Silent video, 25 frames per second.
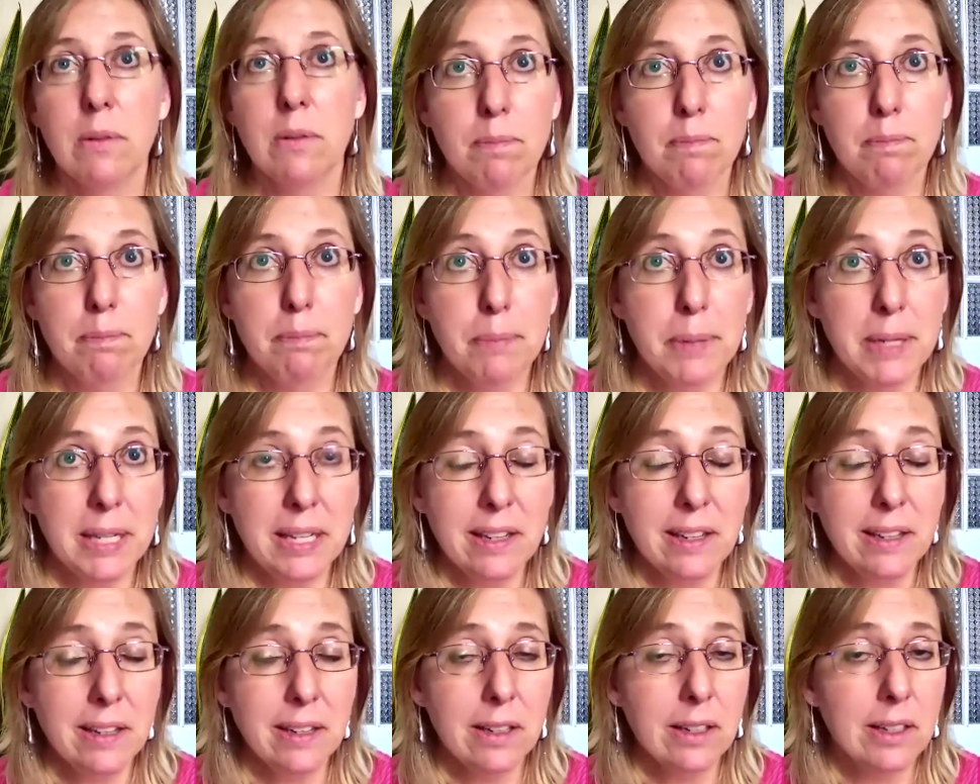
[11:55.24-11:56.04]

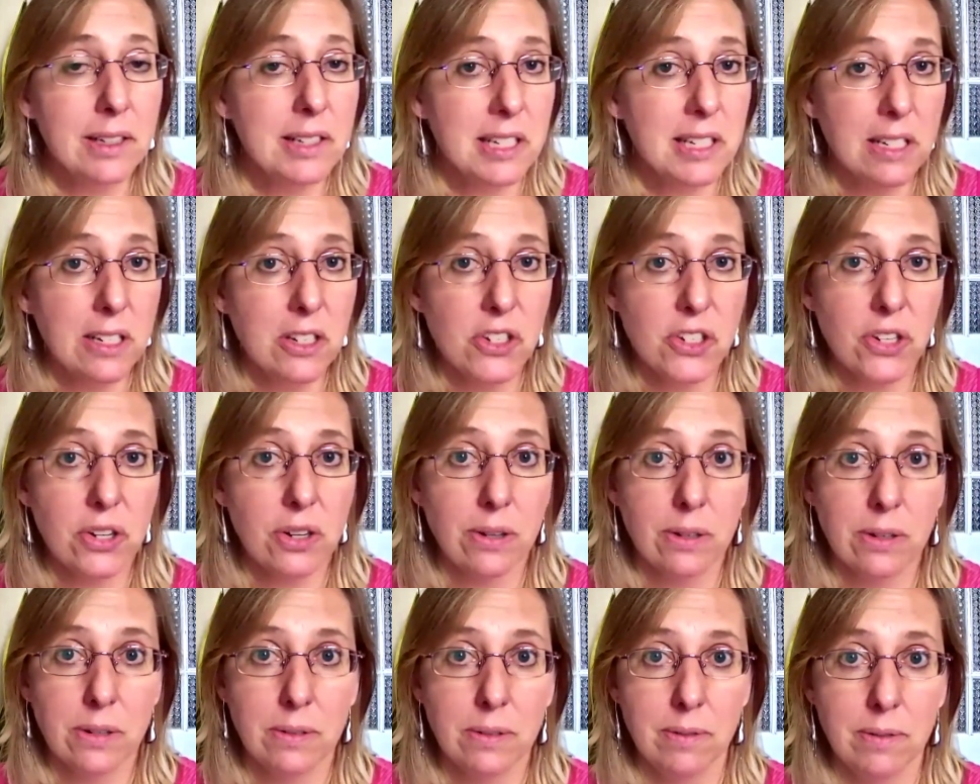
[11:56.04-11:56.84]
being a teacher
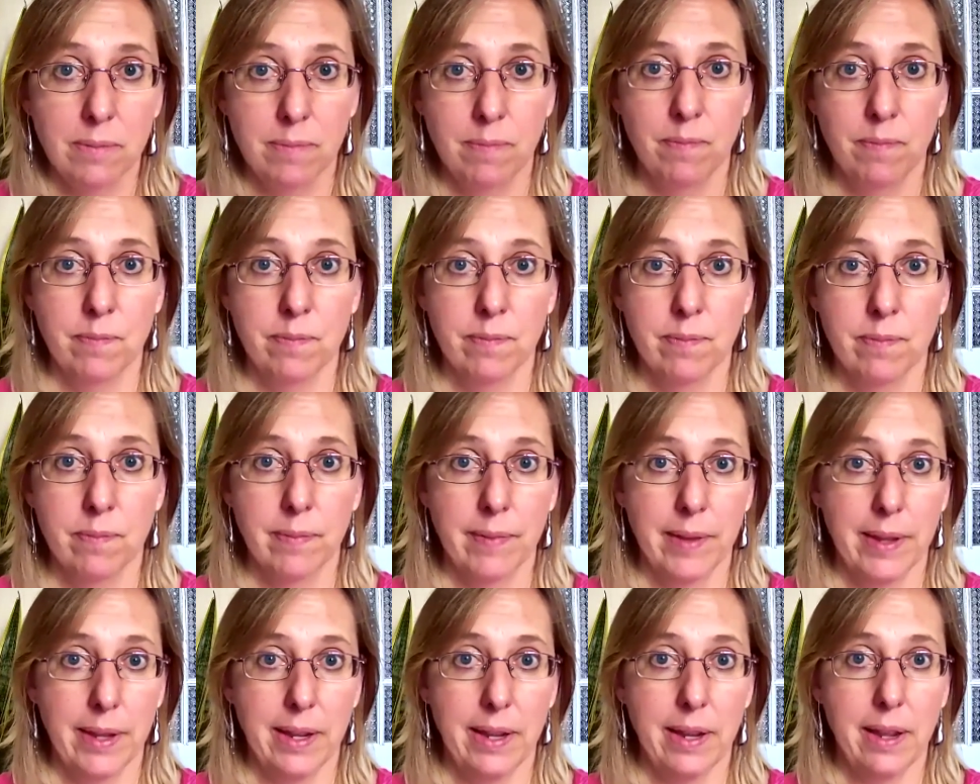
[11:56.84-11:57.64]

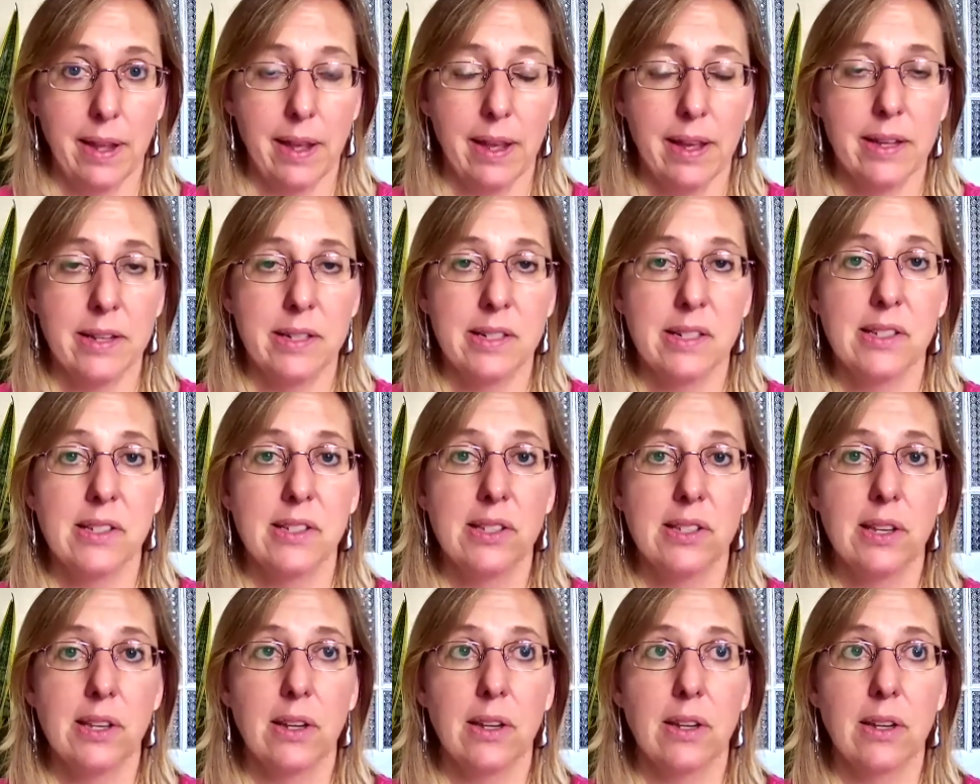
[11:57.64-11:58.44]
and
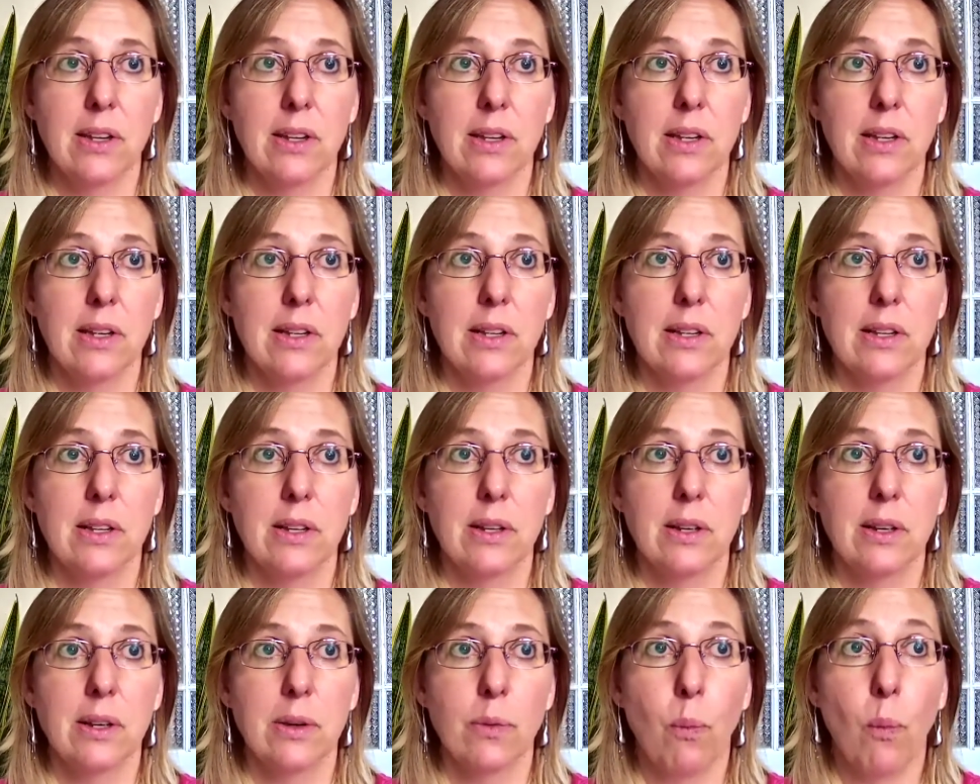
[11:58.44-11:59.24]

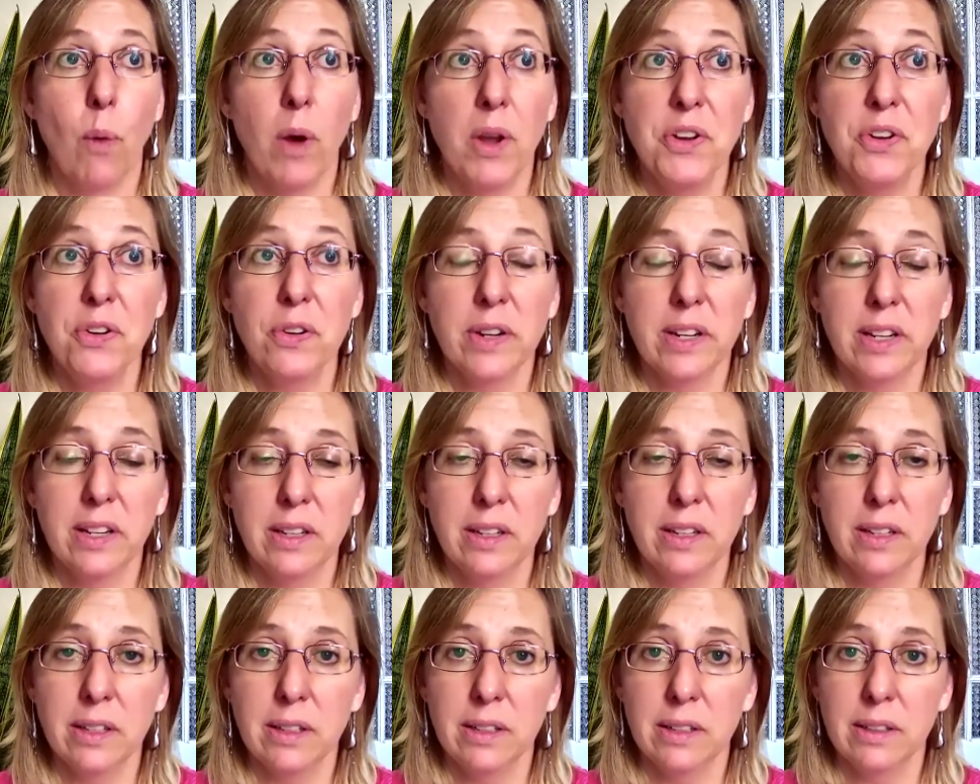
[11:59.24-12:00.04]
wondering
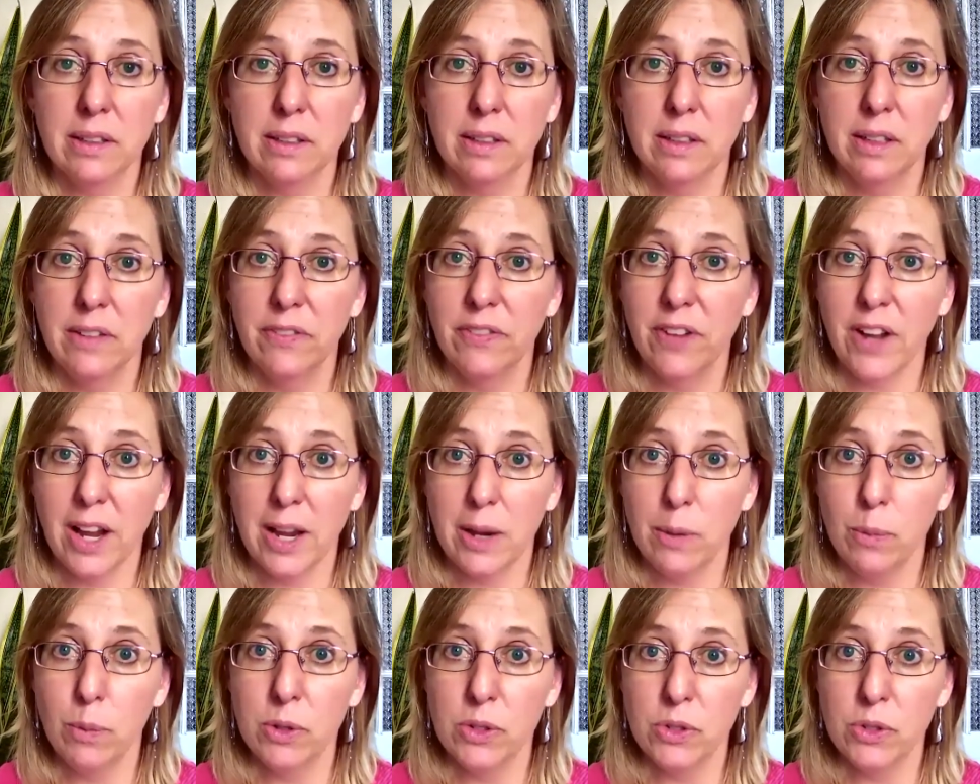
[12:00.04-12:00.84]
if I
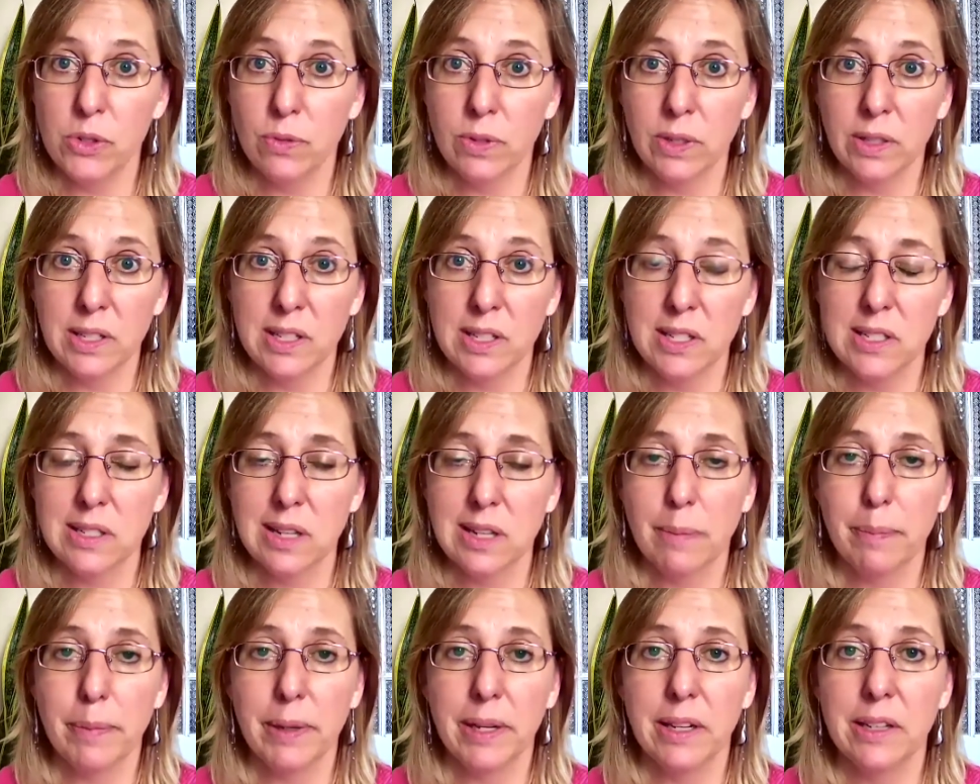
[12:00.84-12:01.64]
was really
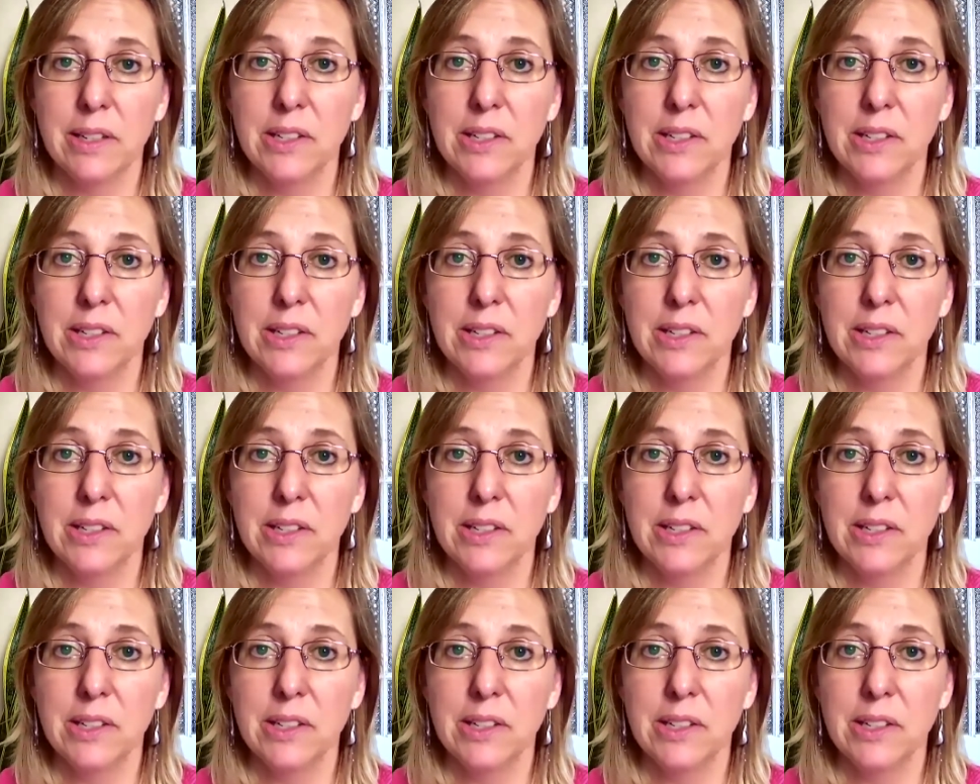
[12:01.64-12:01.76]
stepping into